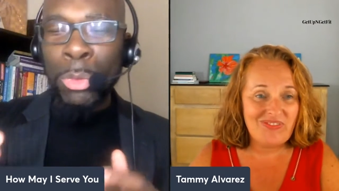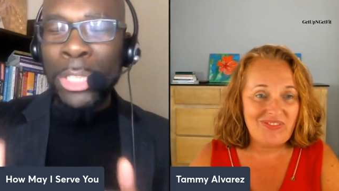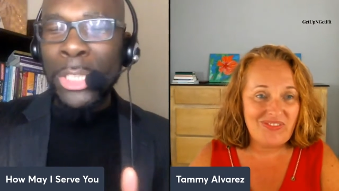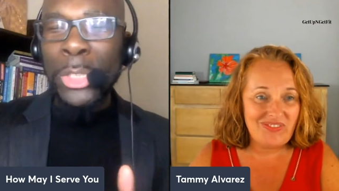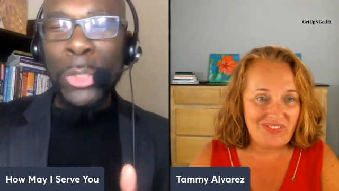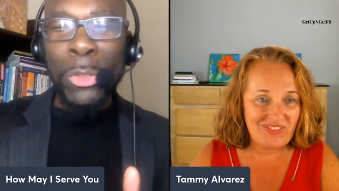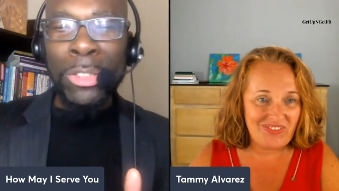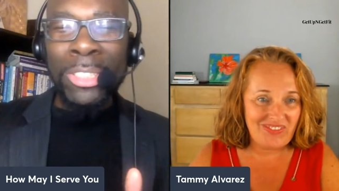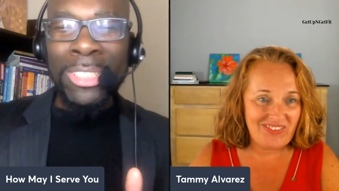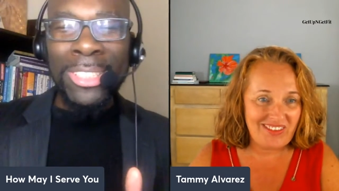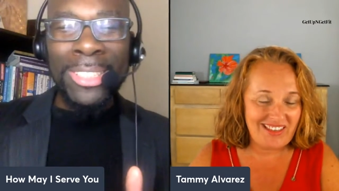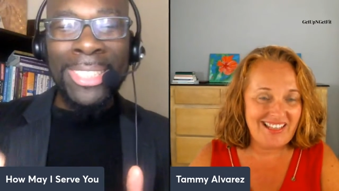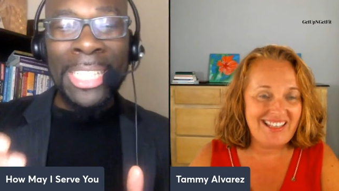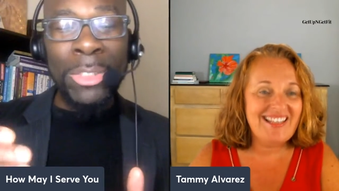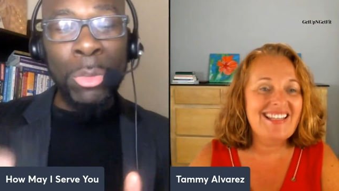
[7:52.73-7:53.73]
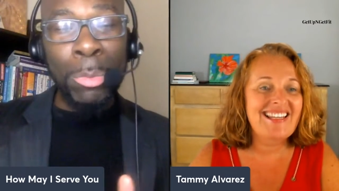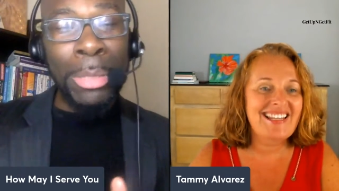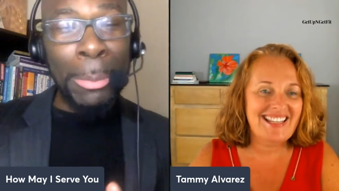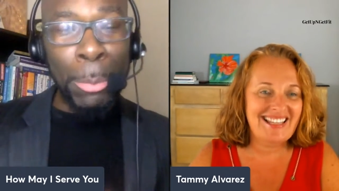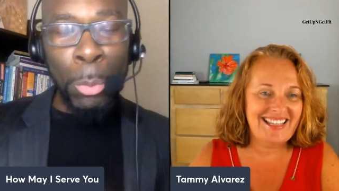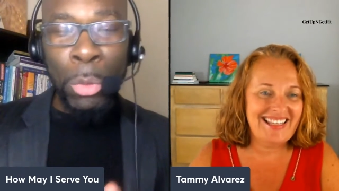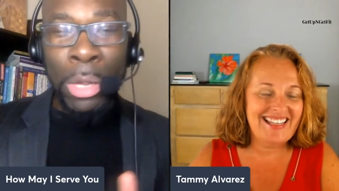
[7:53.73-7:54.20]
Speaker 1: research successful
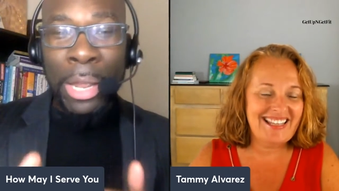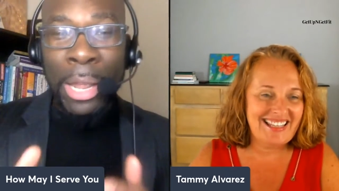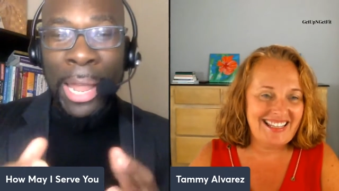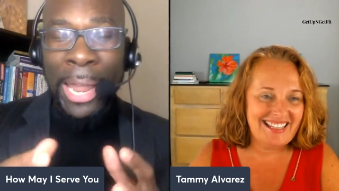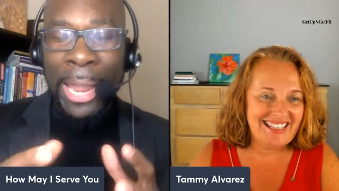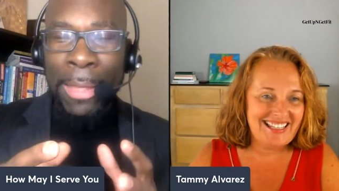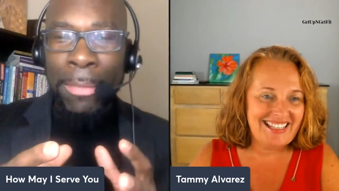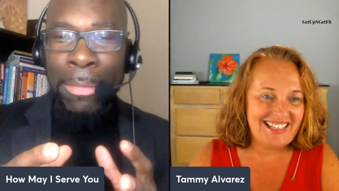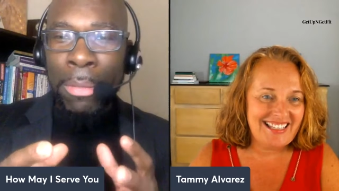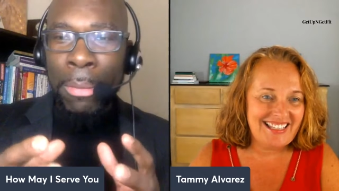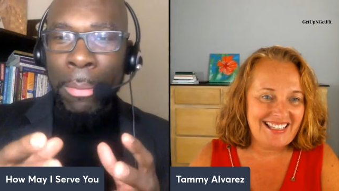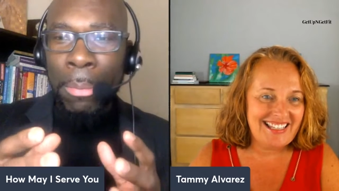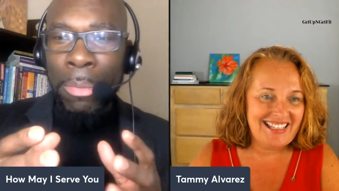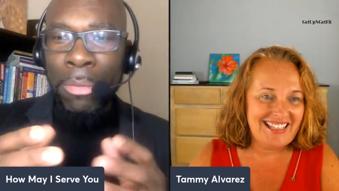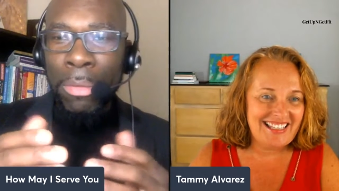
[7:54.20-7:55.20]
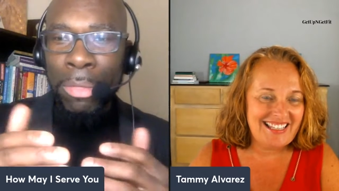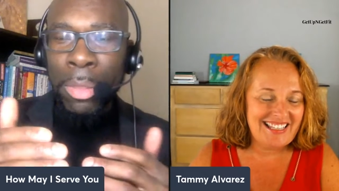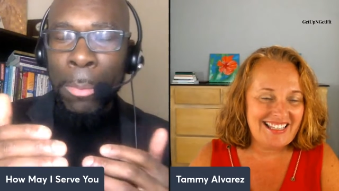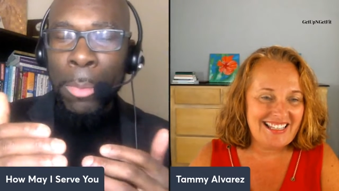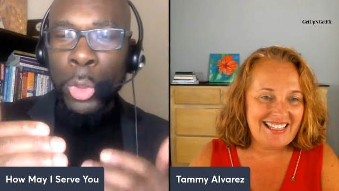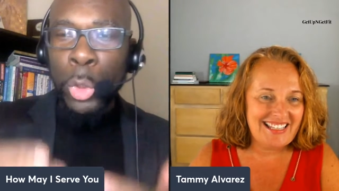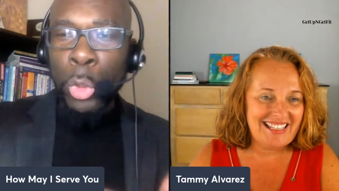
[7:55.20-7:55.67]
people. And
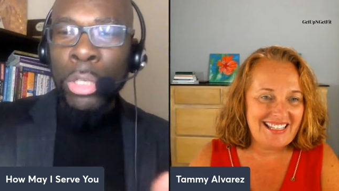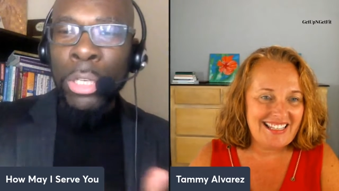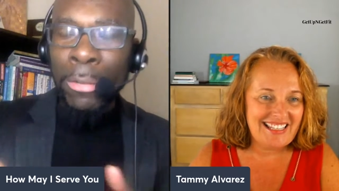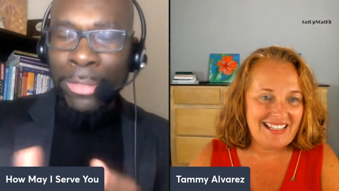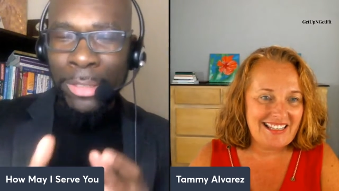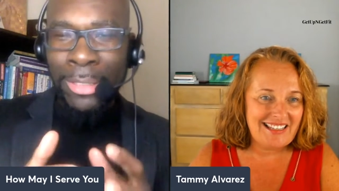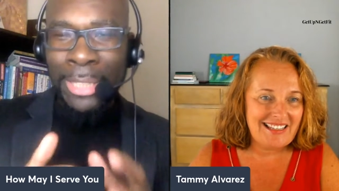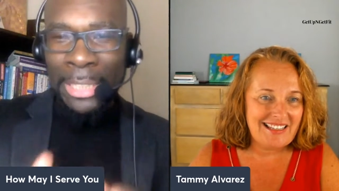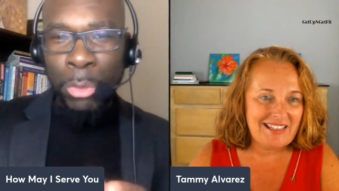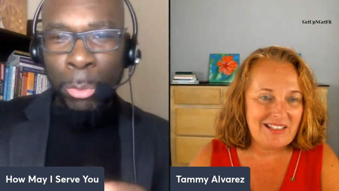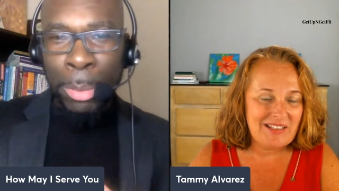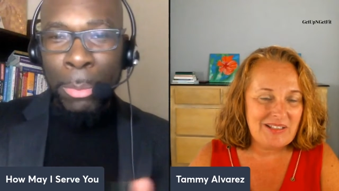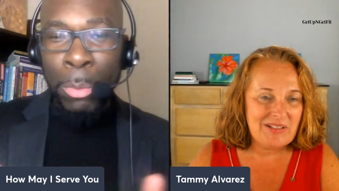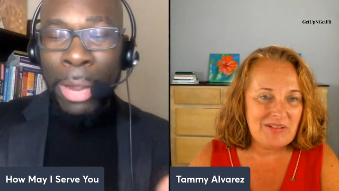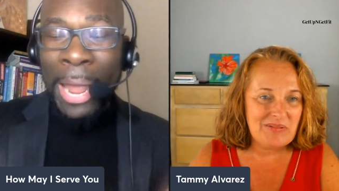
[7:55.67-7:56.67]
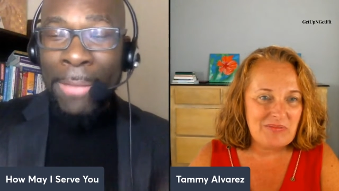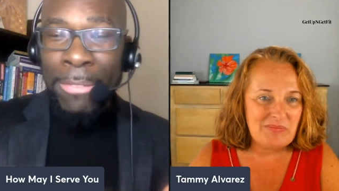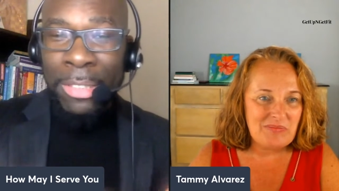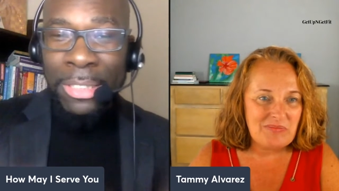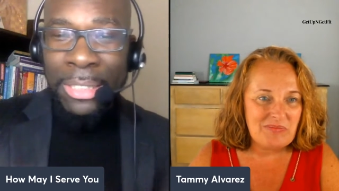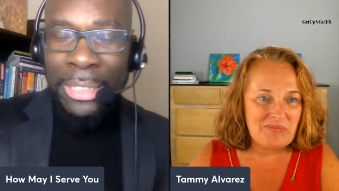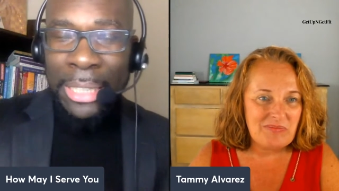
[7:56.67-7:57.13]
the majority of successful people have
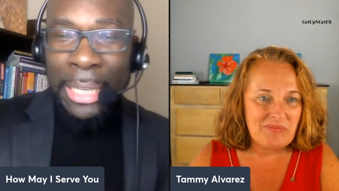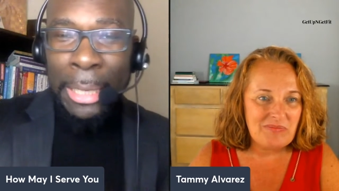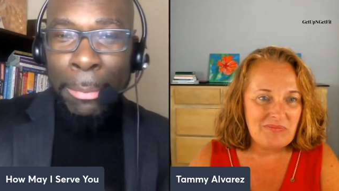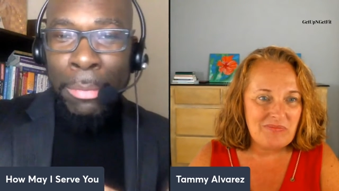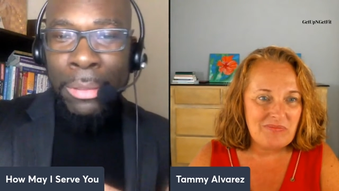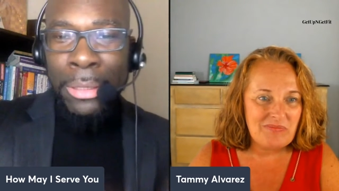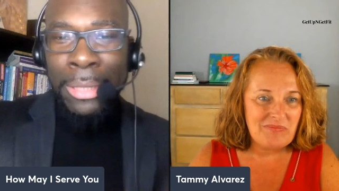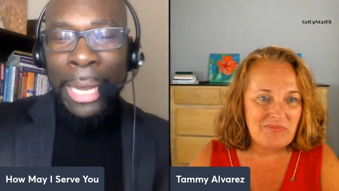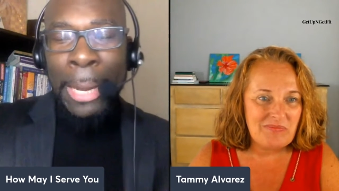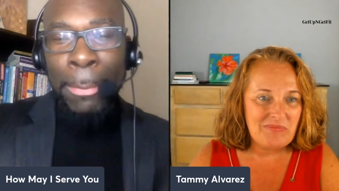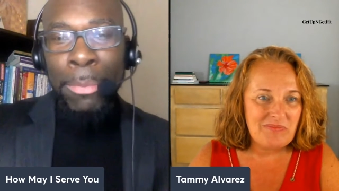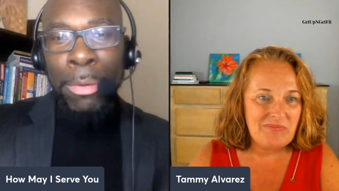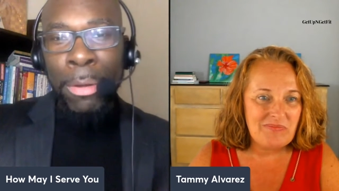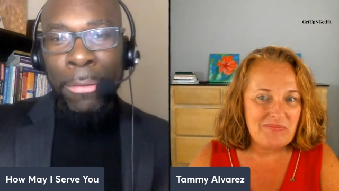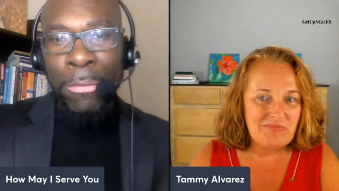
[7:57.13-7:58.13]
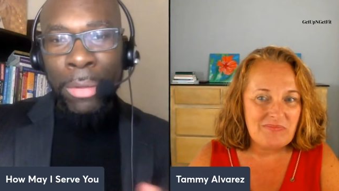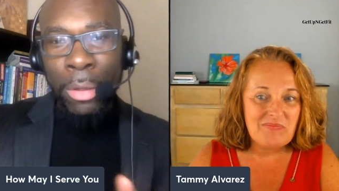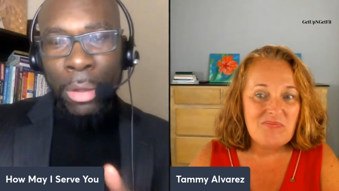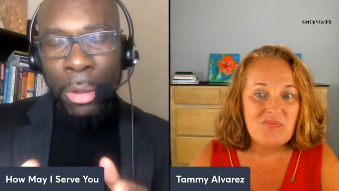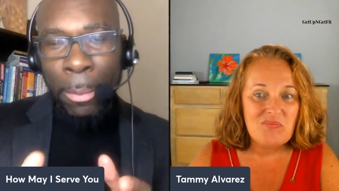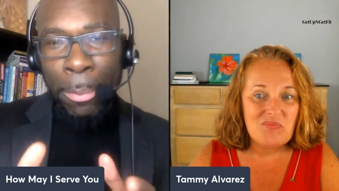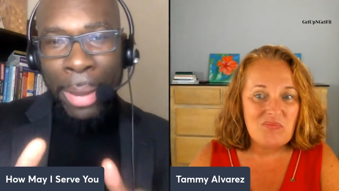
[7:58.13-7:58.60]
the same type of
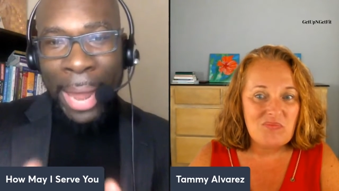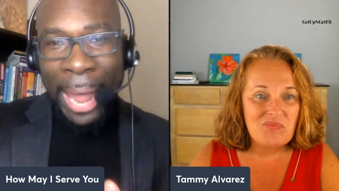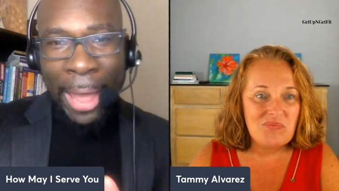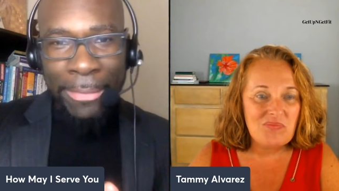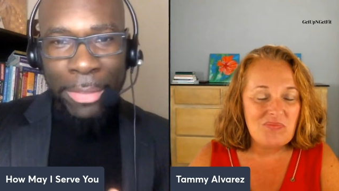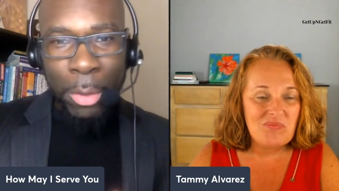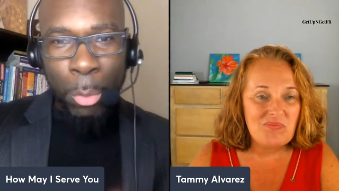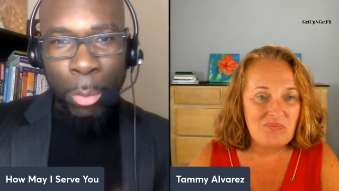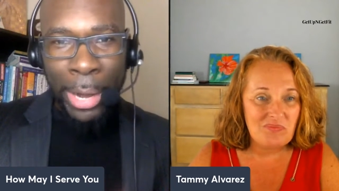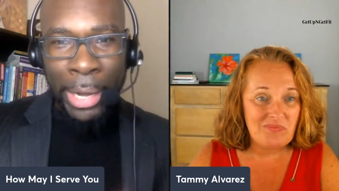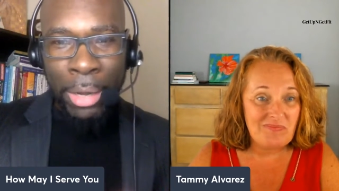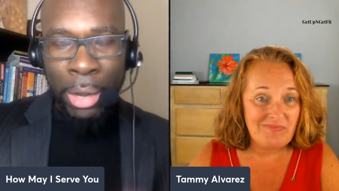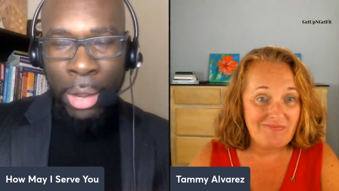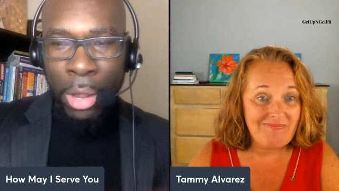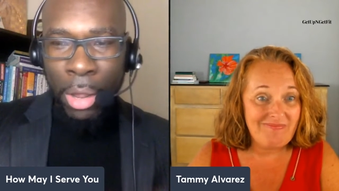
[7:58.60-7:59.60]
path, right?